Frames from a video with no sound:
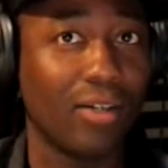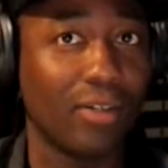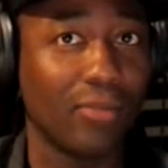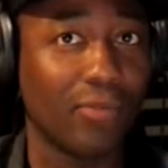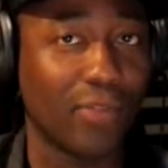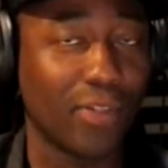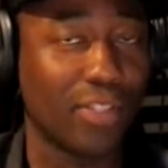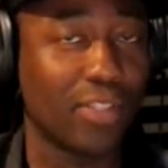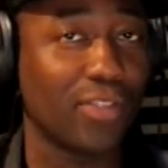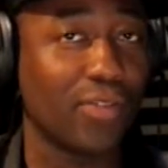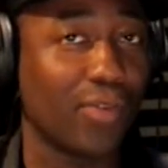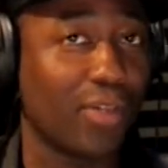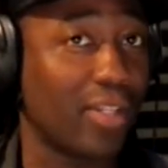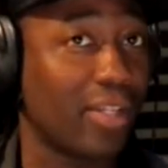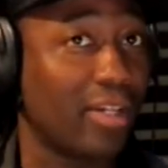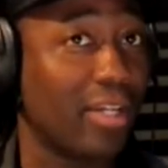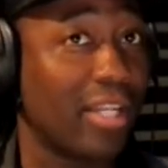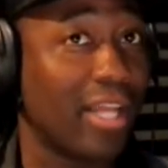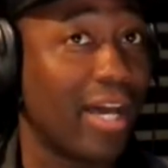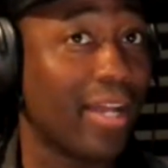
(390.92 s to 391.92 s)
first of all,
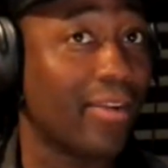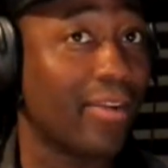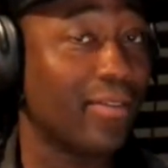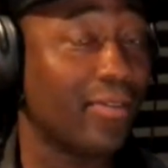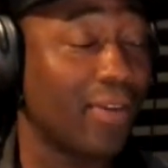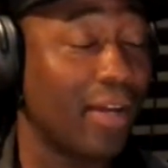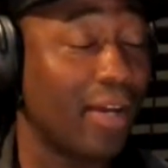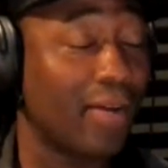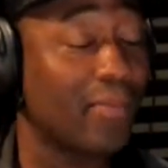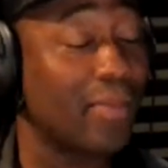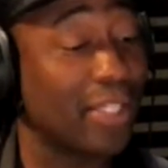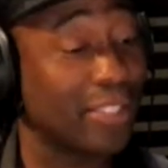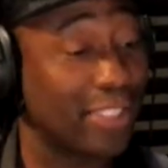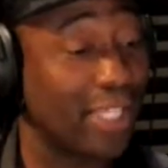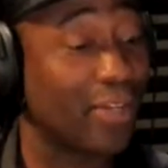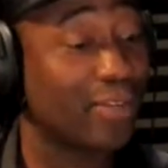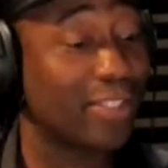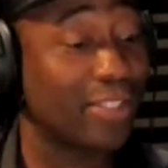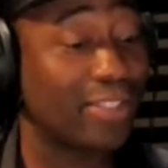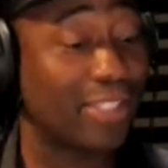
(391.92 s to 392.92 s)
there are a lot of uh, let's
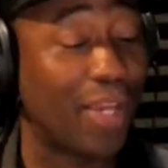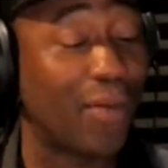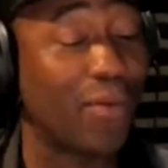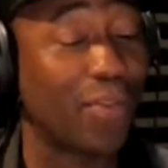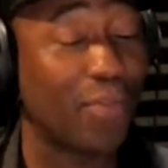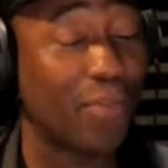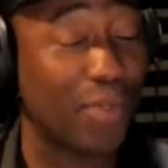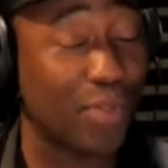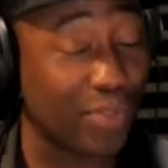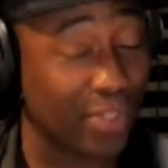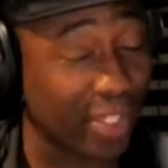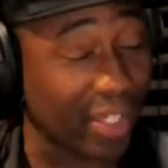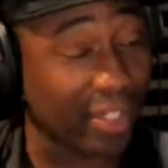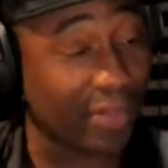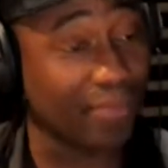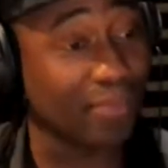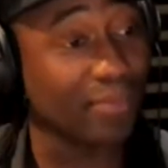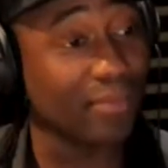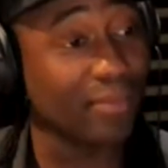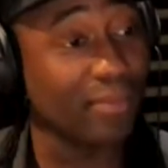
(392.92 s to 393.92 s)
say let's stay with music.
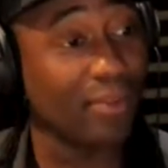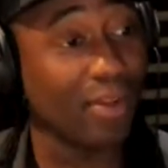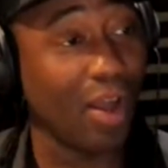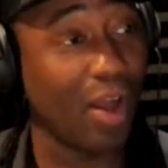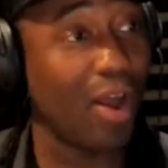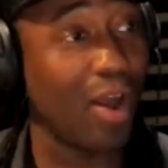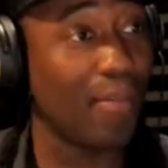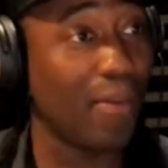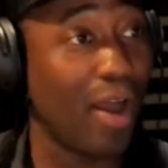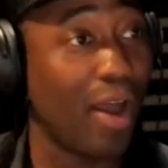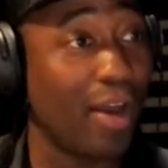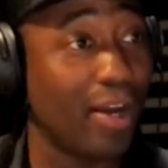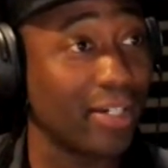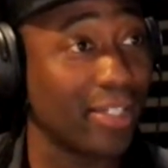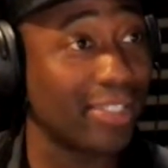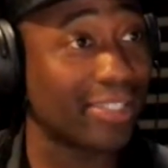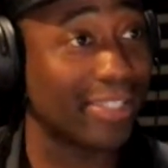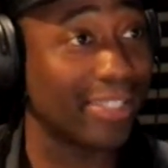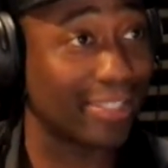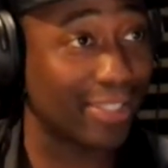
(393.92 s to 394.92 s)
Mm-hmm. All my
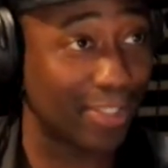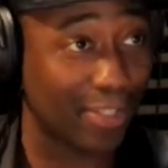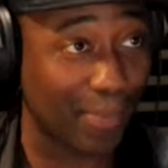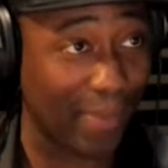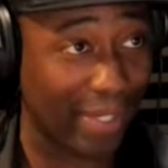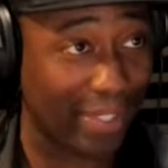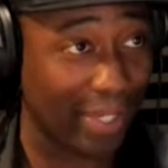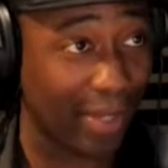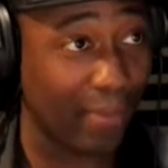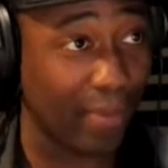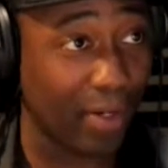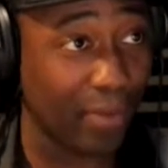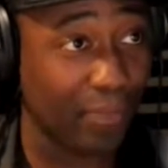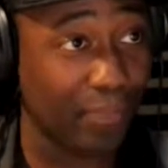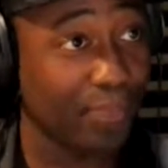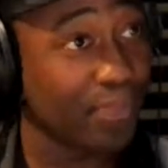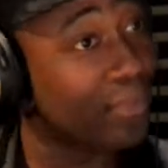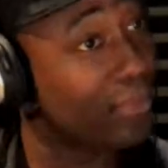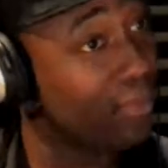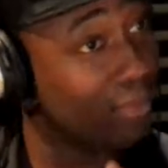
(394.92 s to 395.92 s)
artists listen to my demo.
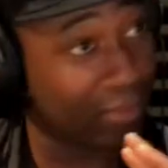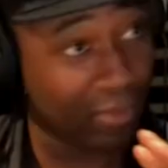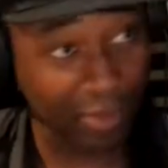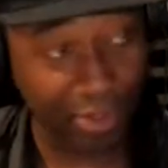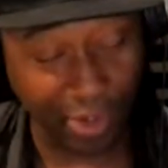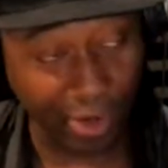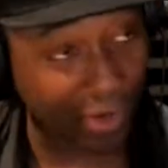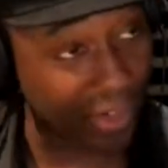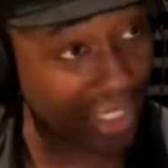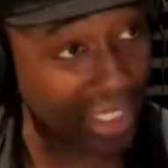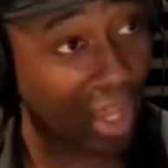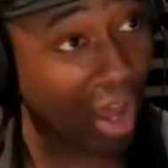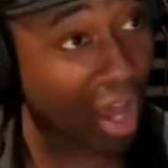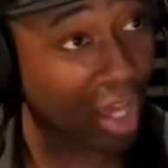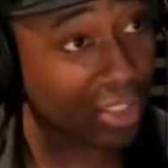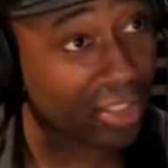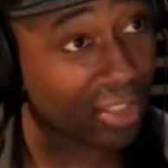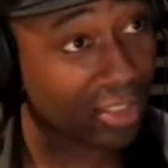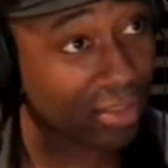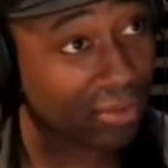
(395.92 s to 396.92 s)
Right. You're already
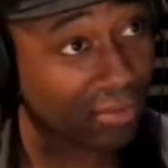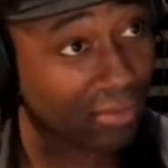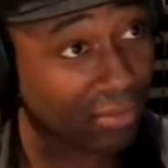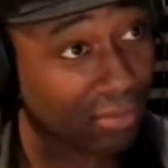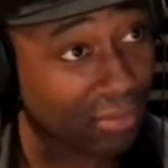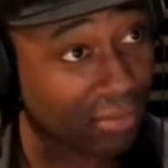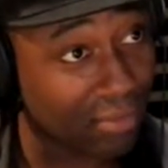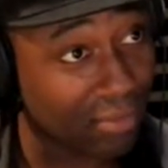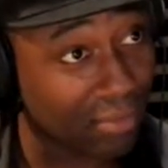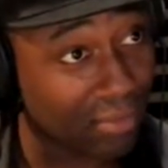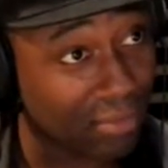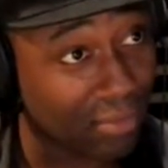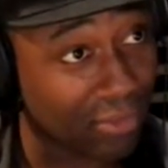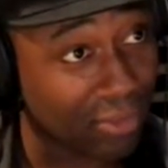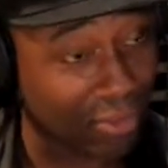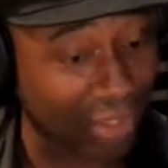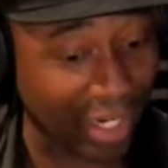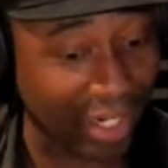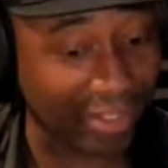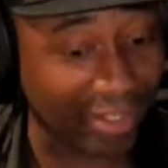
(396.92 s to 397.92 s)
lost. Okay.
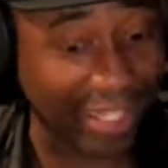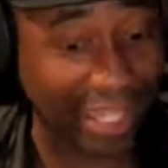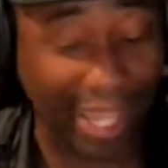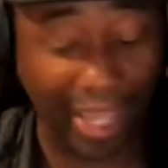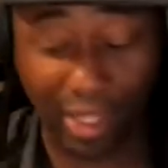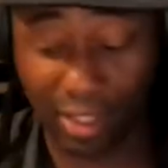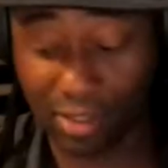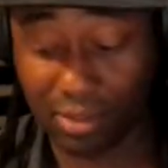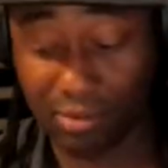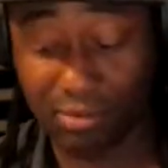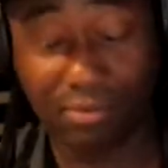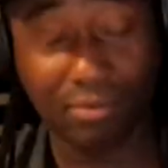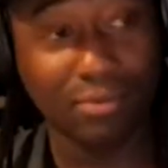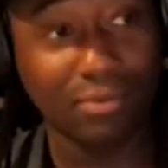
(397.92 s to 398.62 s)
Straight out the gate. Right.